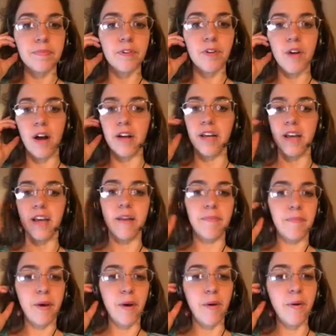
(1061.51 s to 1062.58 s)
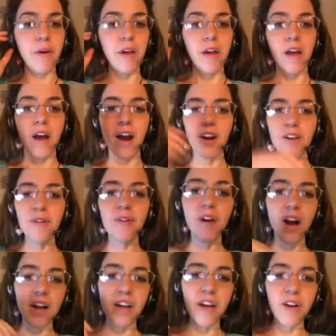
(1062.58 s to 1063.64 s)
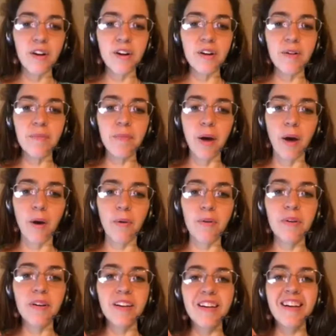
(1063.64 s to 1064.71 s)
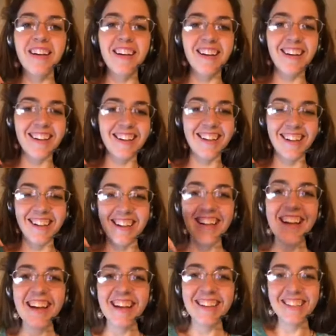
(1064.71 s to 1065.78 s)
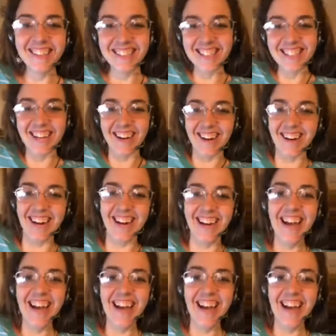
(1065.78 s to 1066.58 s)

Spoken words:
Crockett and Mo. Are you Crockett or are you Mo? Sorry.